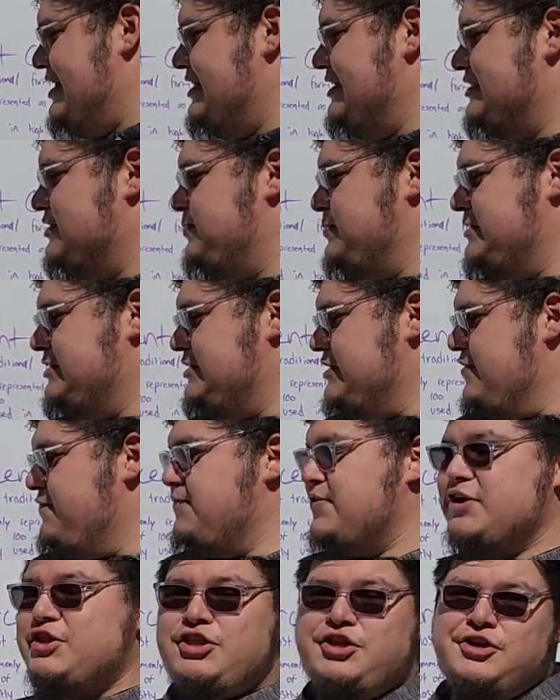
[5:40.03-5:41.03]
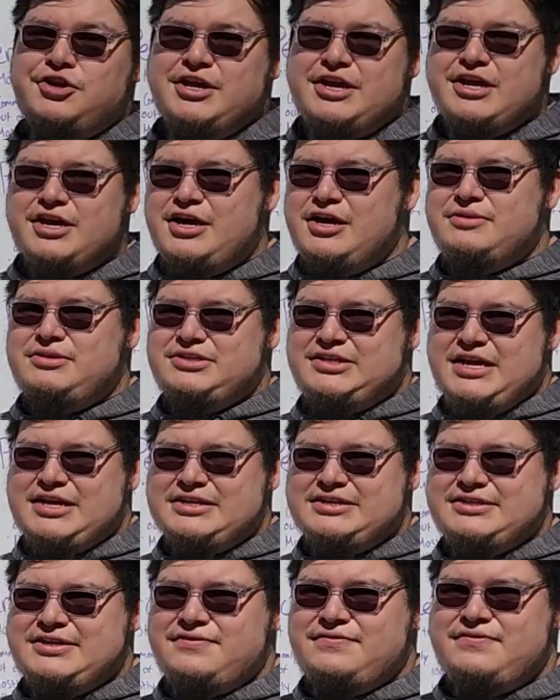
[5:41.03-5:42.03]
in a specific learning
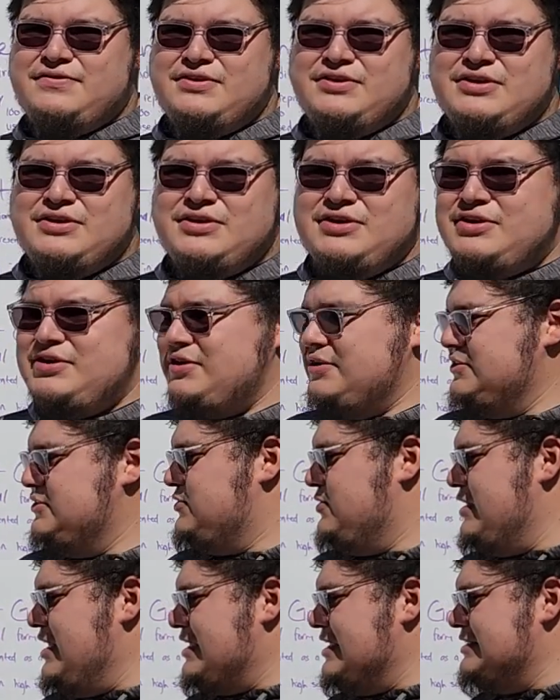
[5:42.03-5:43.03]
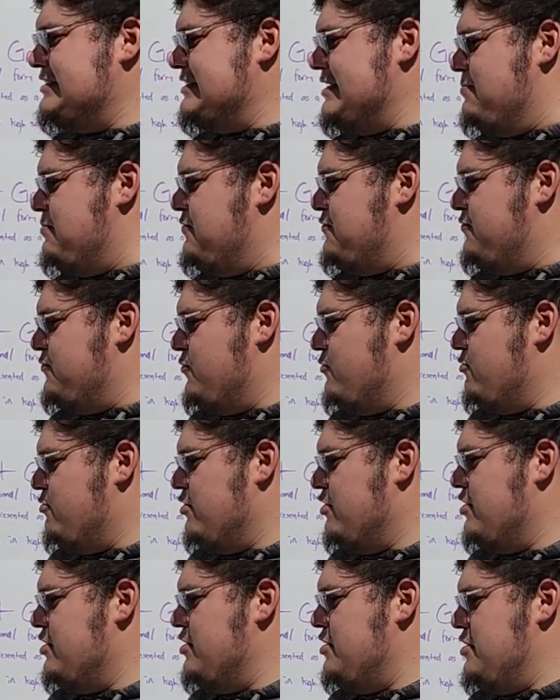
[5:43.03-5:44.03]
objective. So like I said
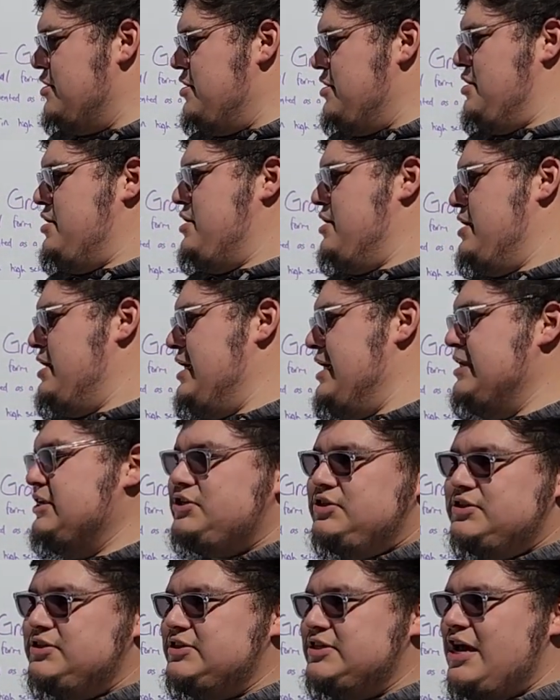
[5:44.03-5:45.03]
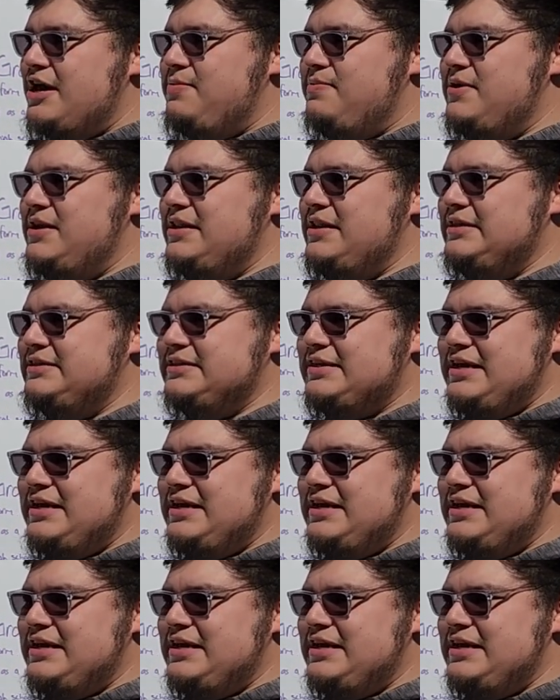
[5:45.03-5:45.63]
before, each assignment and